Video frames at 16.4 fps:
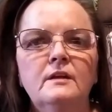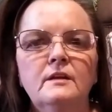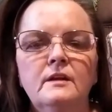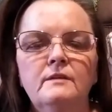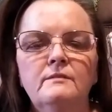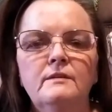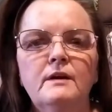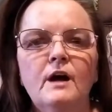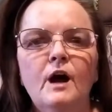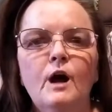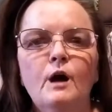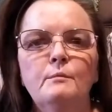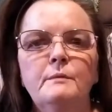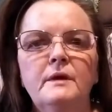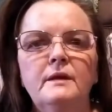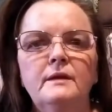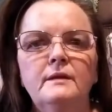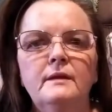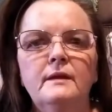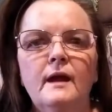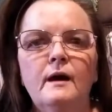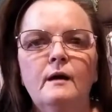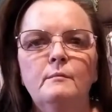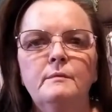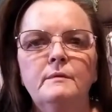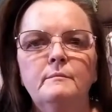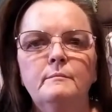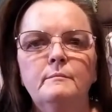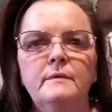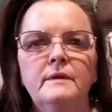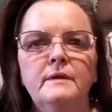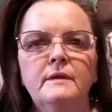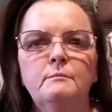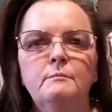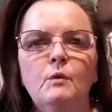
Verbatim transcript: leave a comment and I'll be